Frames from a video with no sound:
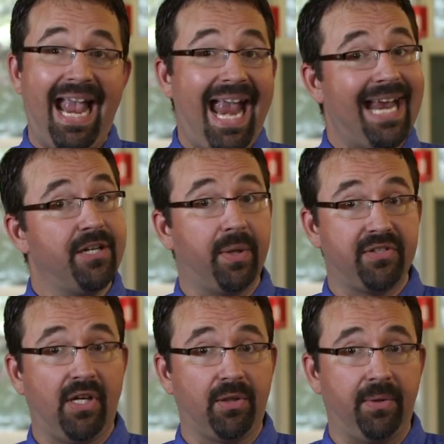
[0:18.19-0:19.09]
and to
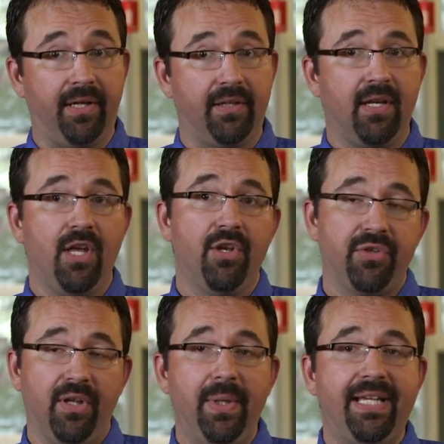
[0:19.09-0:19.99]
accelerate it
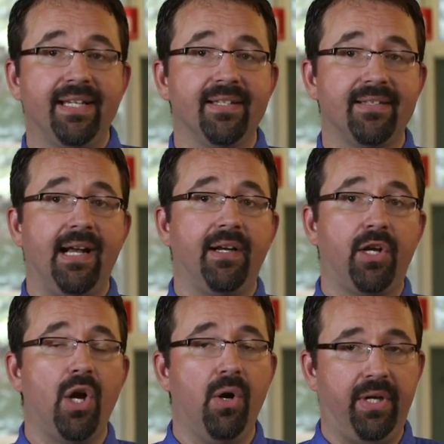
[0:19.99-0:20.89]
so that we can design a
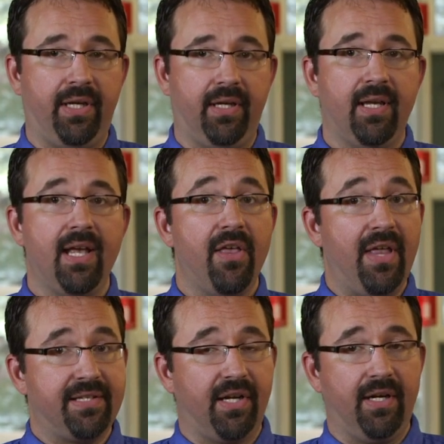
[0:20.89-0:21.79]
coating
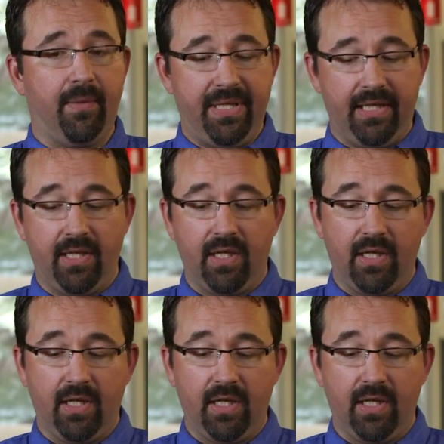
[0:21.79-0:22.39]
that's going to be